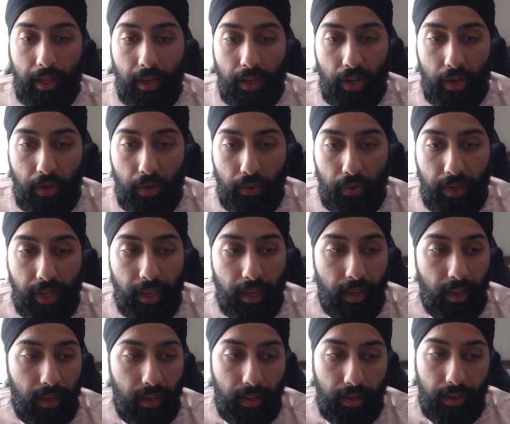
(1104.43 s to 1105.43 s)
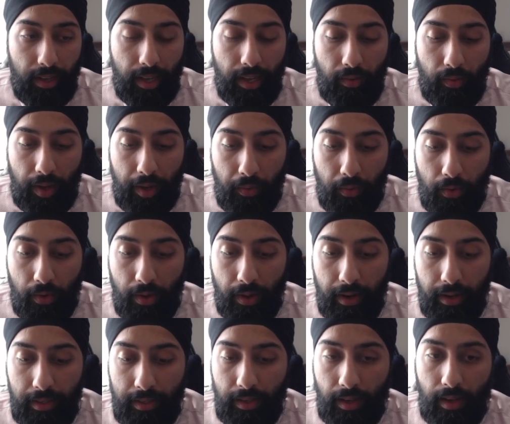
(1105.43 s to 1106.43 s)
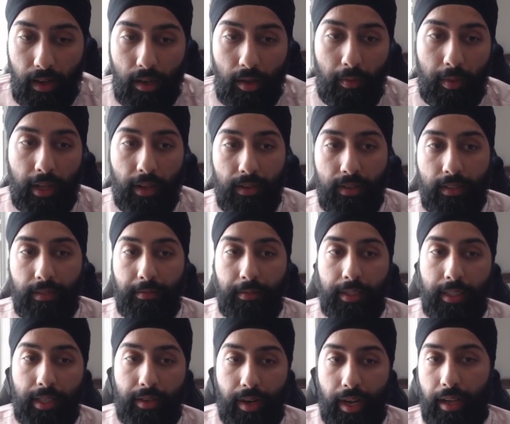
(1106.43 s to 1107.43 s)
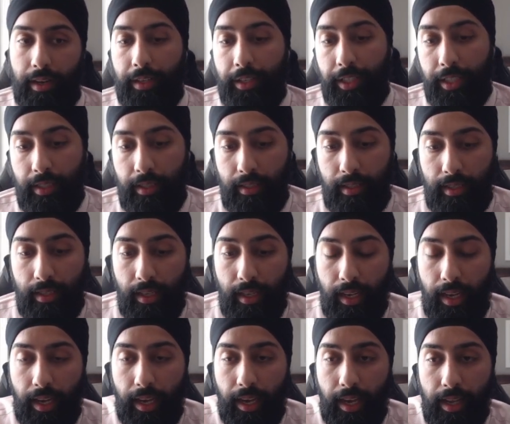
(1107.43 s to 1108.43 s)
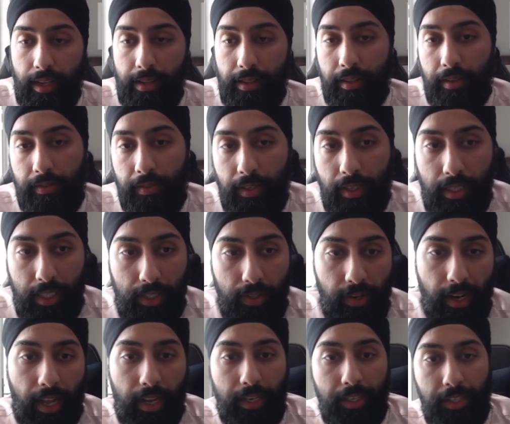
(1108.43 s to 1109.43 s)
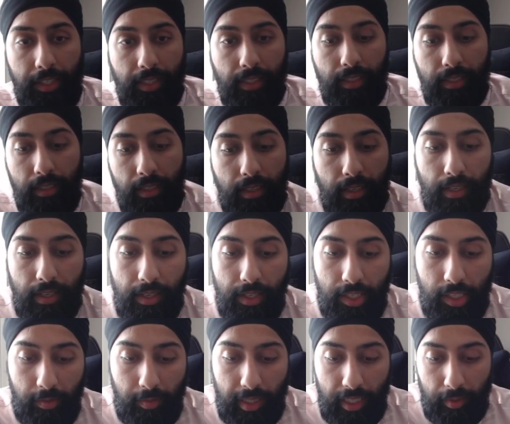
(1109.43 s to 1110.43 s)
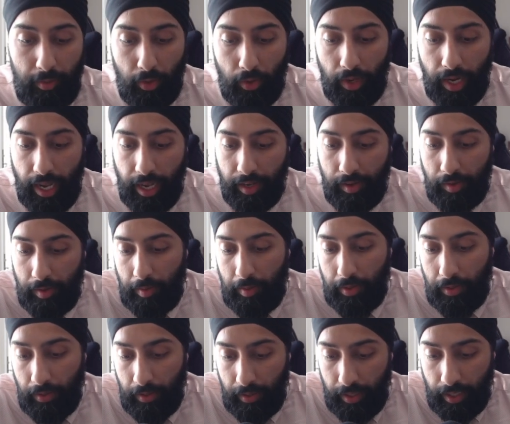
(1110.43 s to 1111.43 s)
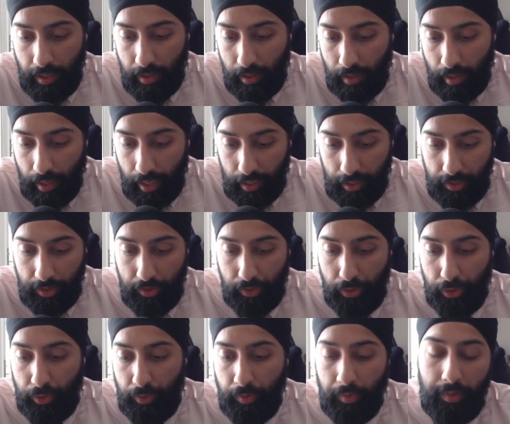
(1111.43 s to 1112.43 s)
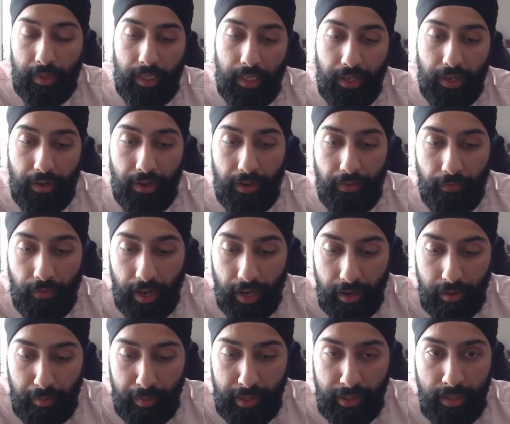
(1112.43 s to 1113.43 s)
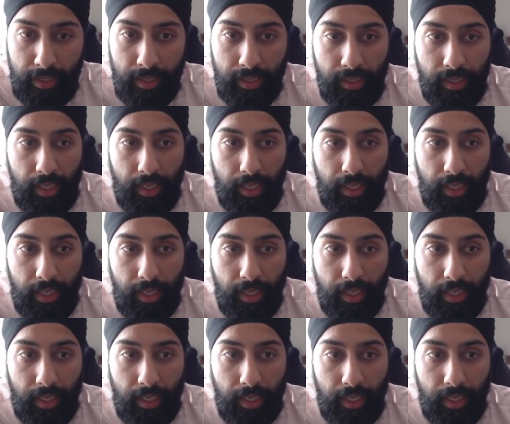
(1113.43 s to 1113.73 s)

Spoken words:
Okay, now I want to talk about some strategies. And the first strategy to be more equitable in our classroom, in our environment,